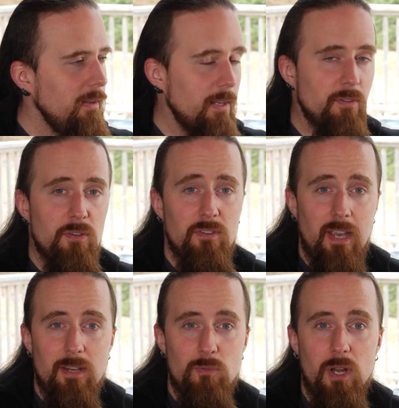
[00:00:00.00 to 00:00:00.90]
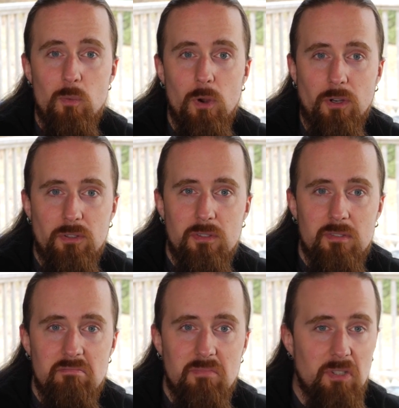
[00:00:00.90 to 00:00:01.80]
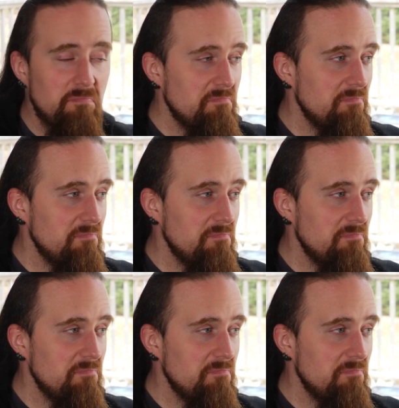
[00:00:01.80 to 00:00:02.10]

And the design really works. I mean,